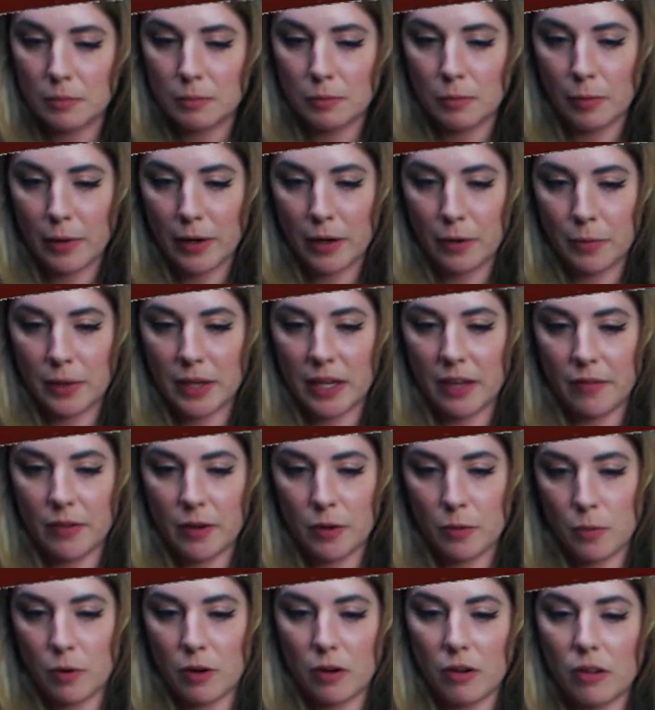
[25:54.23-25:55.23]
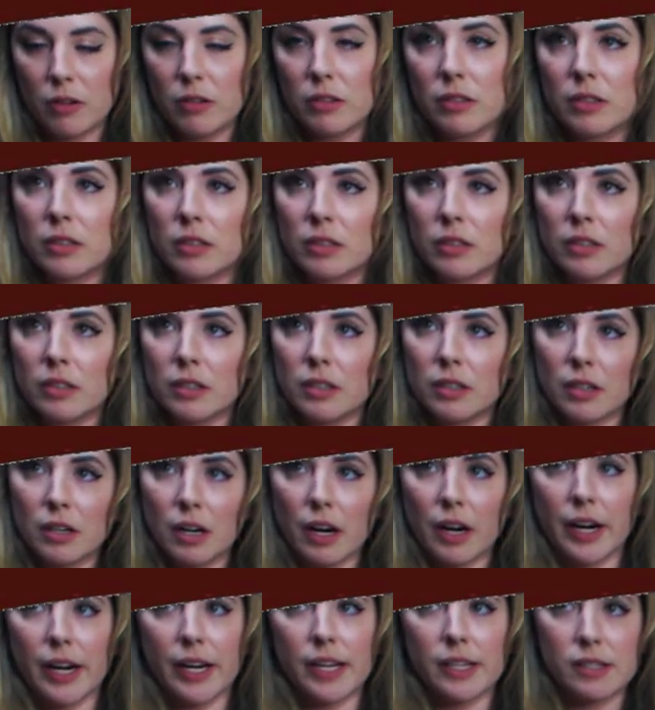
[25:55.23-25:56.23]
Why don't we give it a whirl? All
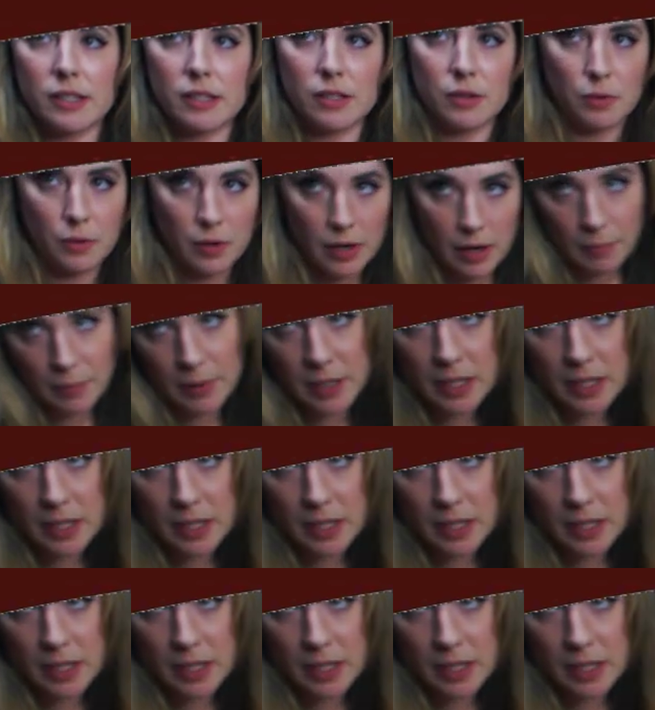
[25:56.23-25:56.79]
right, so what I'm gonna